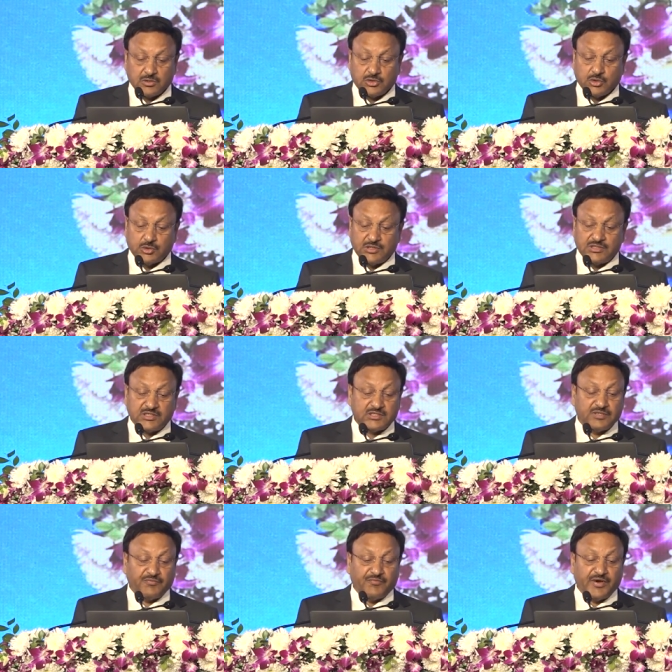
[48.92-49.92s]
Should the
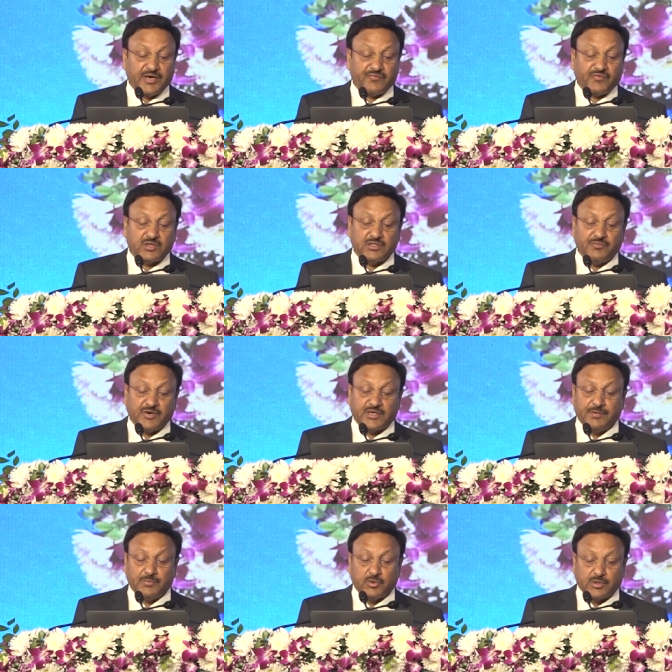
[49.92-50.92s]
system wait for the
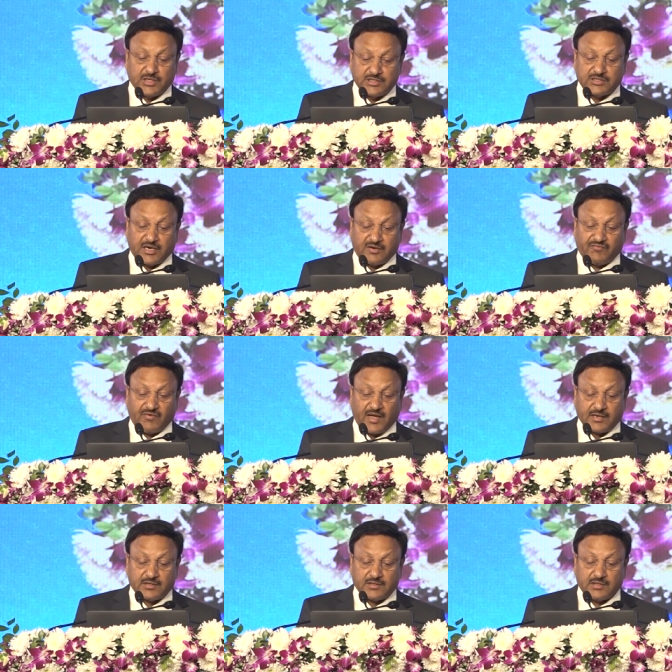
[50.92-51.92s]
victim to raise red
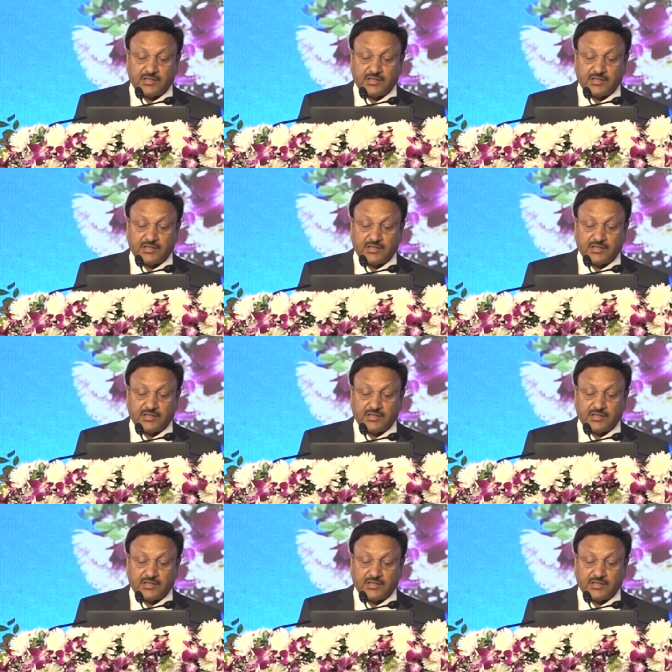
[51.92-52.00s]
flag,